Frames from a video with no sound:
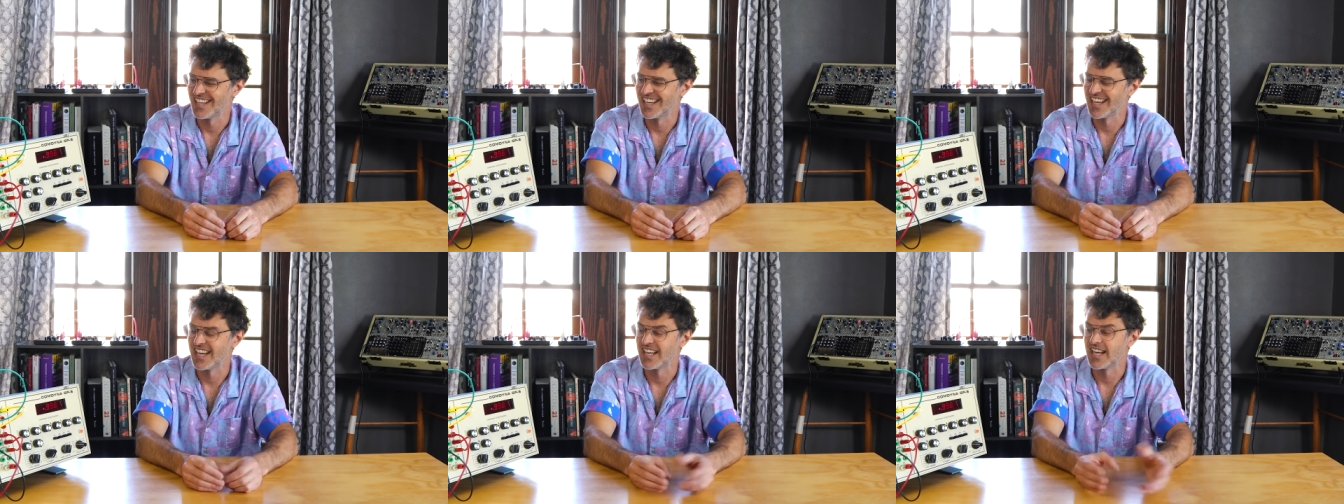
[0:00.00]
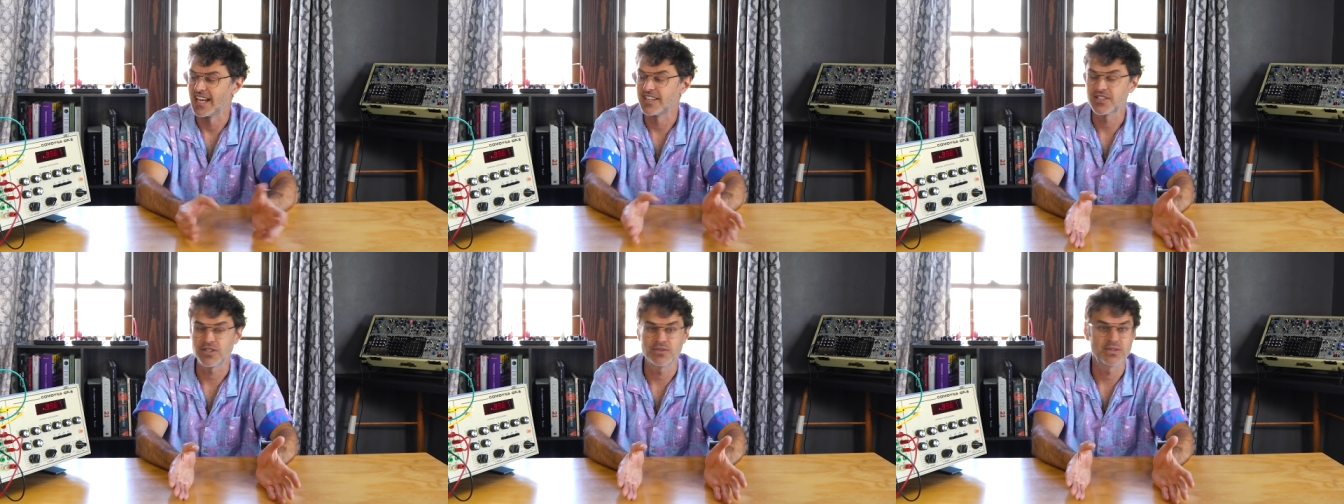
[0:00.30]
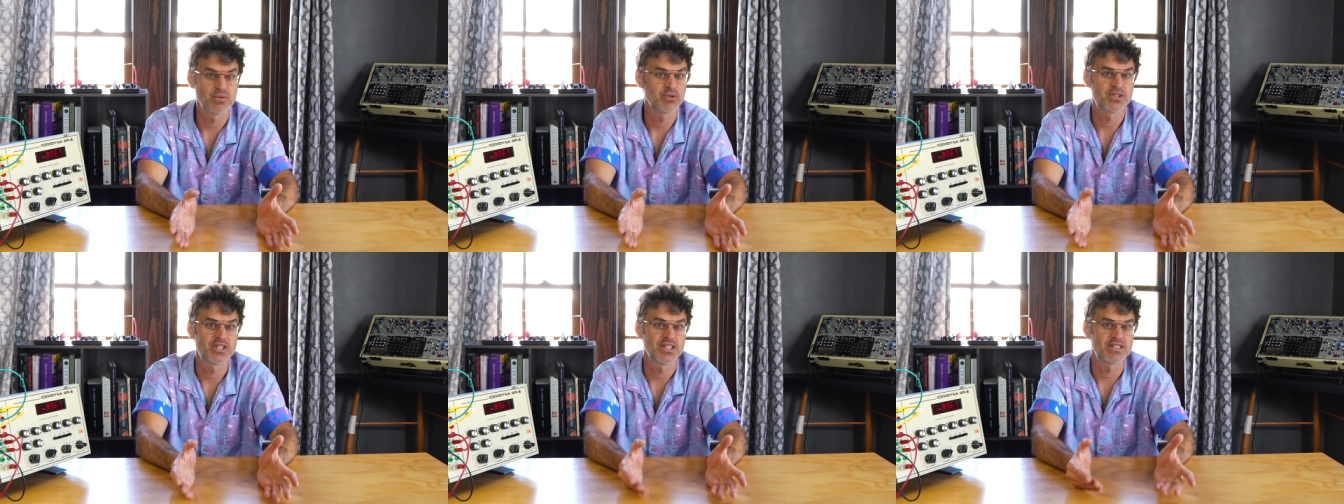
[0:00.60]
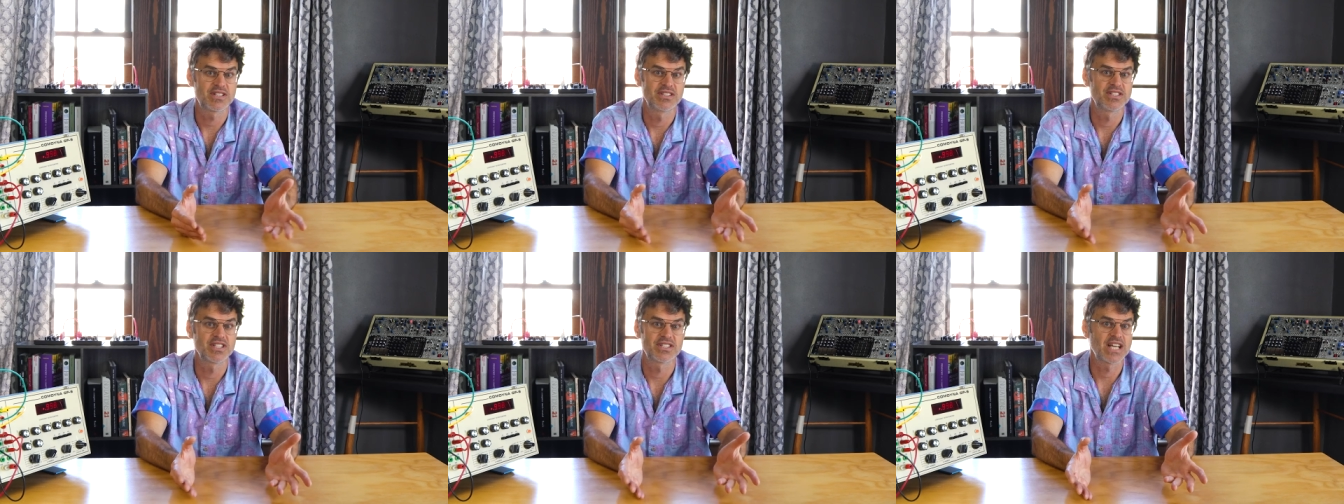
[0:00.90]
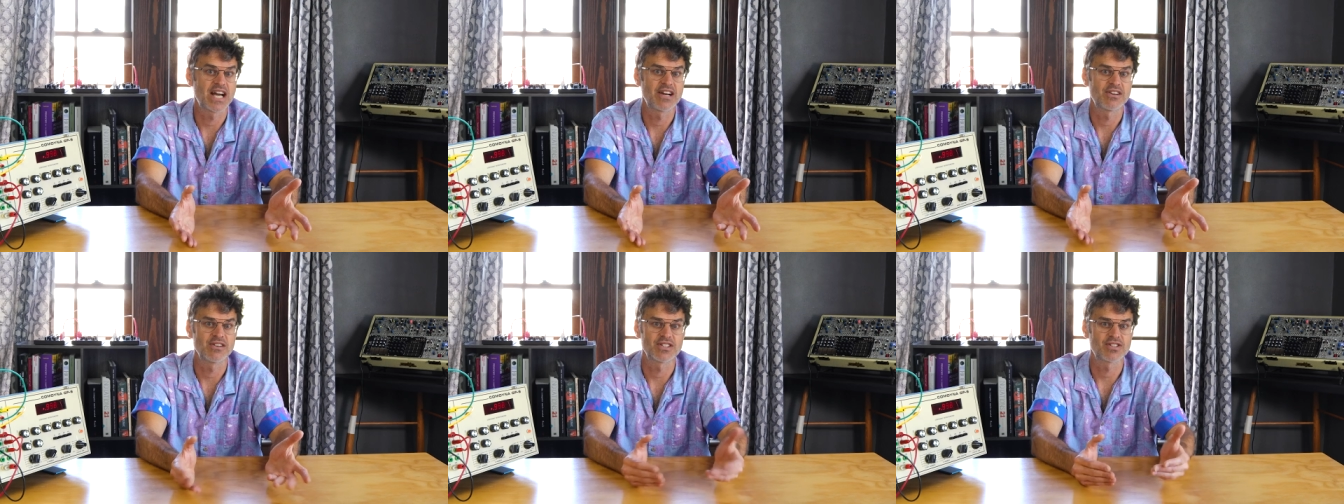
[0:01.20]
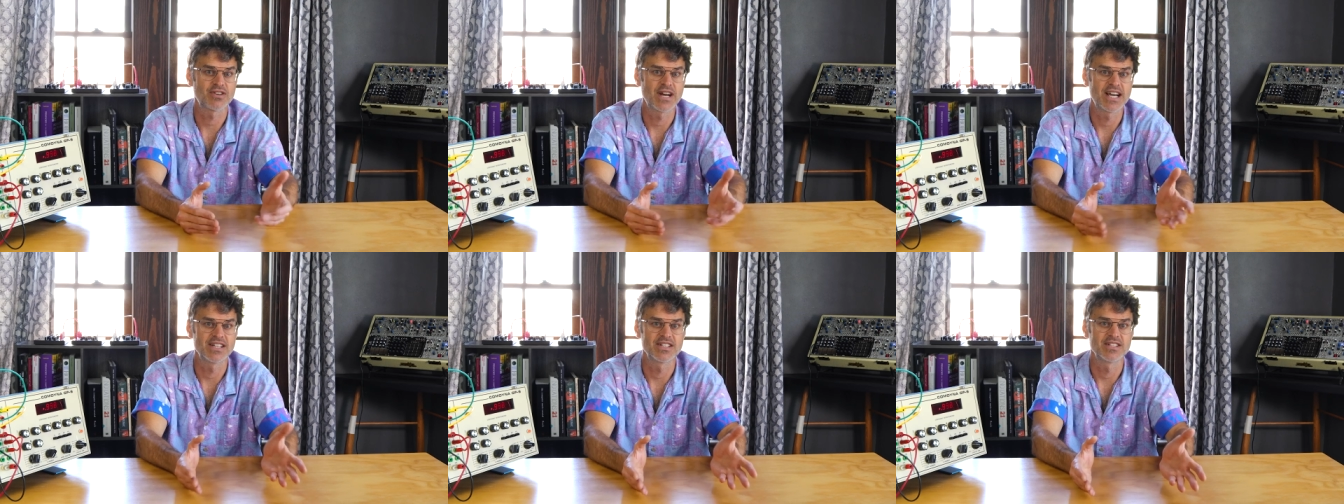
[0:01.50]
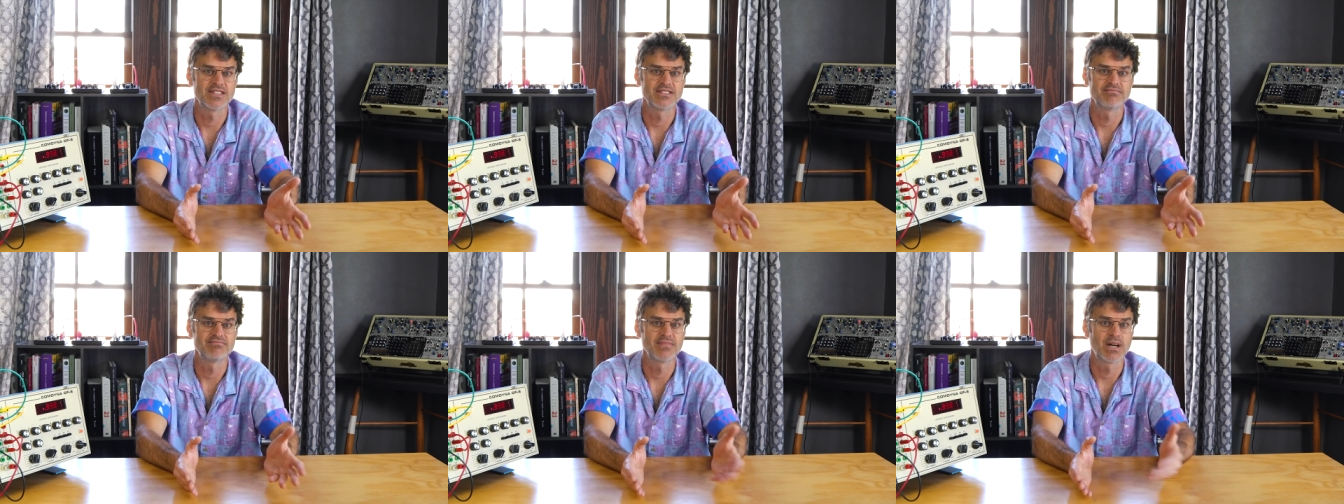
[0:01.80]
And, and so it was just a desire to try
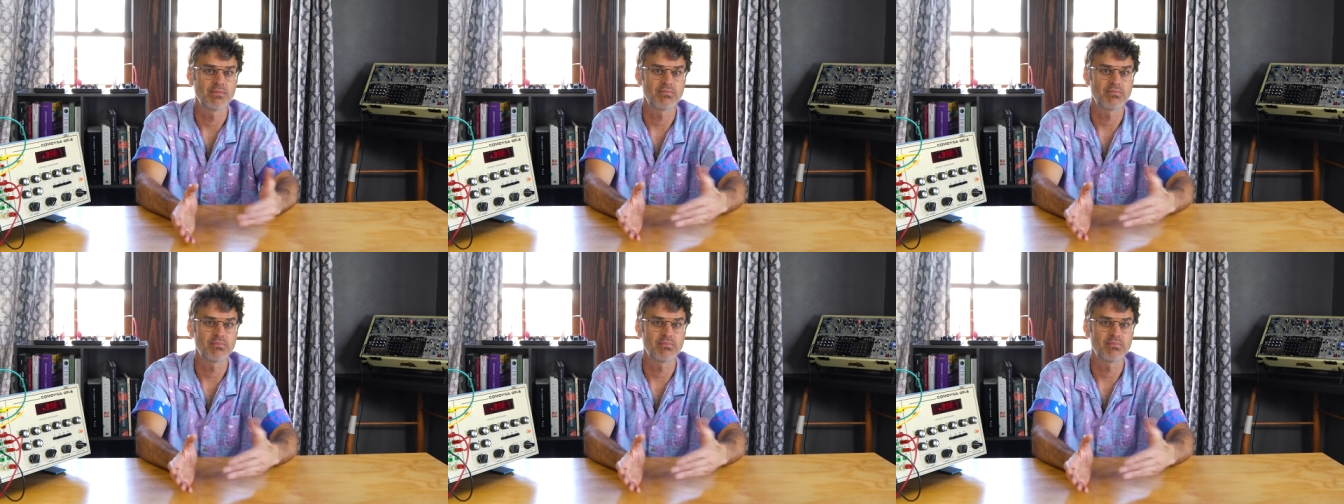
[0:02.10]
to